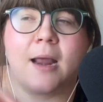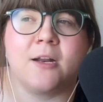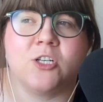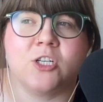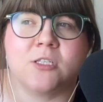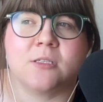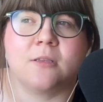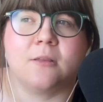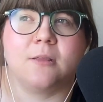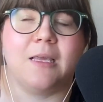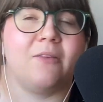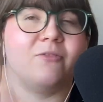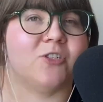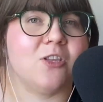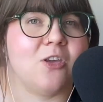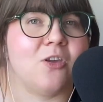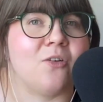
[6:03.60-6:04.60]
of just leave
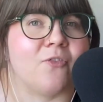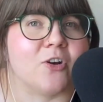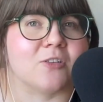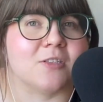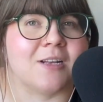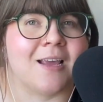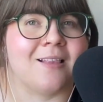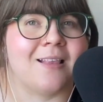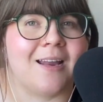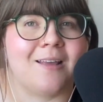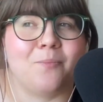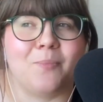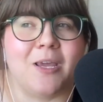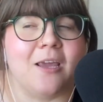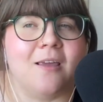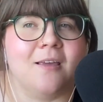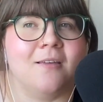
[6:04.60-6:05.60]
to the universe and I let it
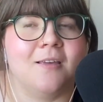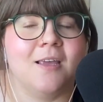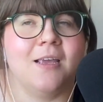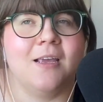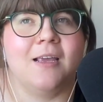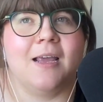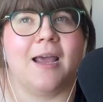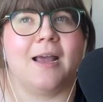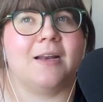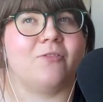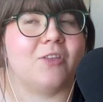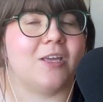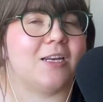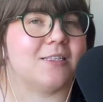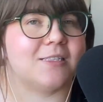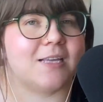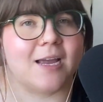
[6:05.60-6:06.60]
be. And if they
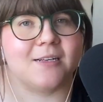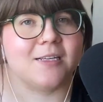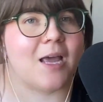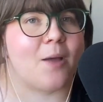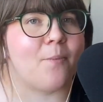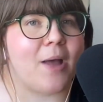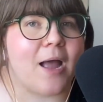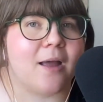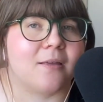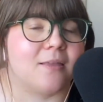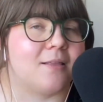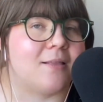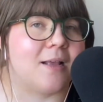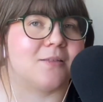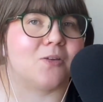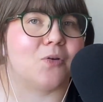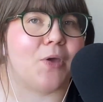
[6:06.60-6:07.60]
decide to come back, then
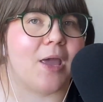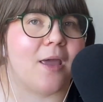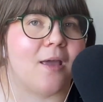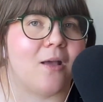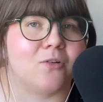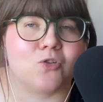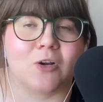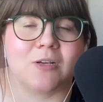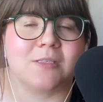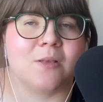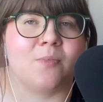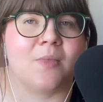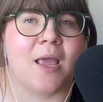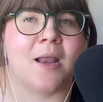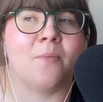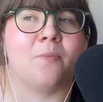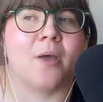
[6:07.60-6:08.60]
that's okay. I'll address them
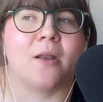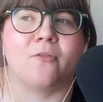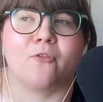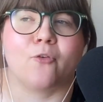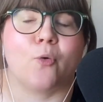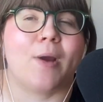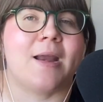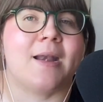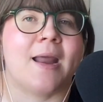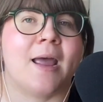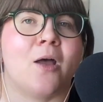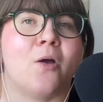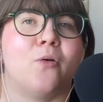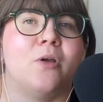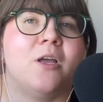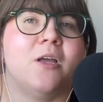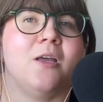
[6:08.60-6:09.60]
then. But for right
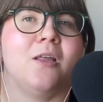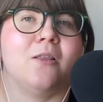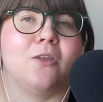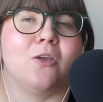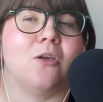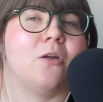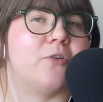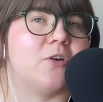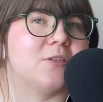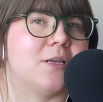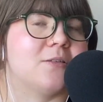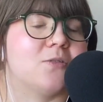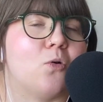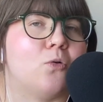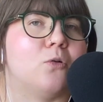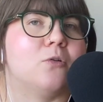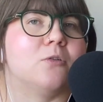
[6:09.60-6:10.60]
now, the universe has
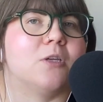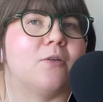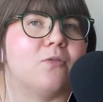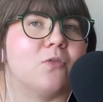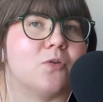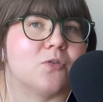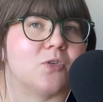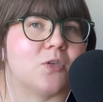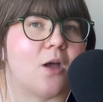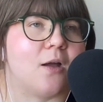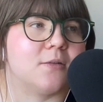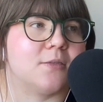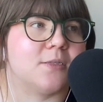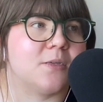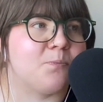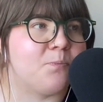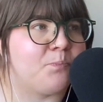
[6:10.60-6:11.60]
hold of those
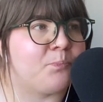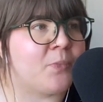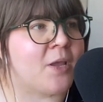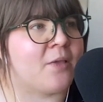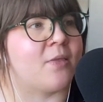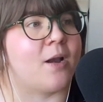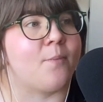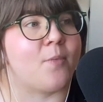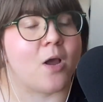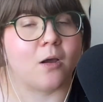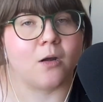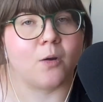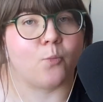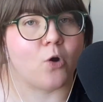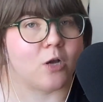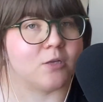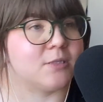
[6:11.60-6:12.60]
thoughts that I'm not going to
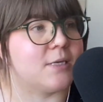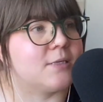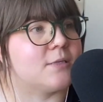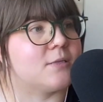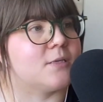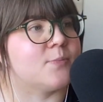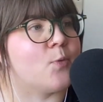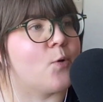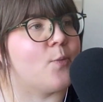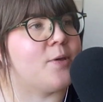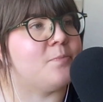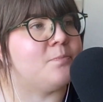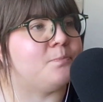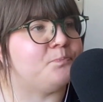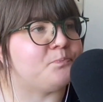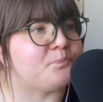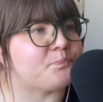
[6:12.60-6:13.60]
process at this moment.
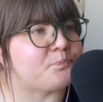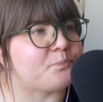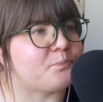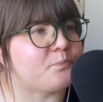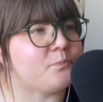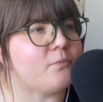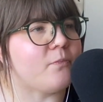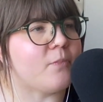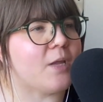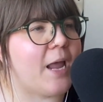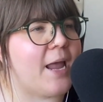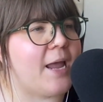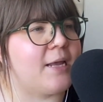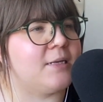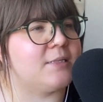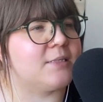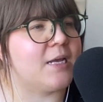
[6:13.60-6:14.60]

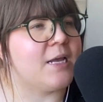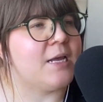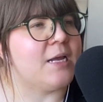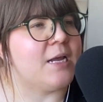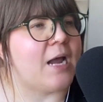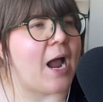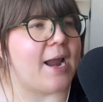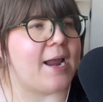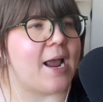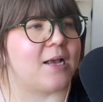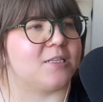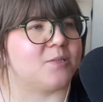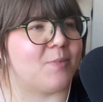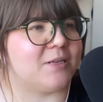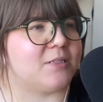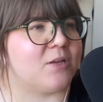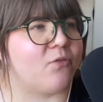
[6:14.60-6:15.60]
And I ask
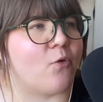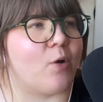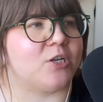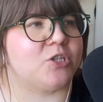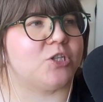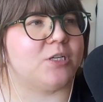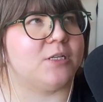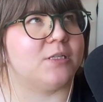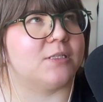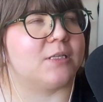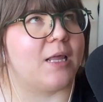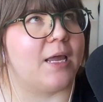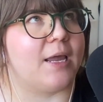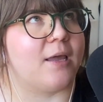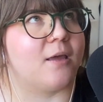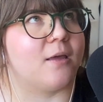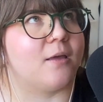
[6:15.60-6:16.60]
myself questions
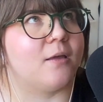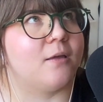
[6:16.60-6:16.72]
like,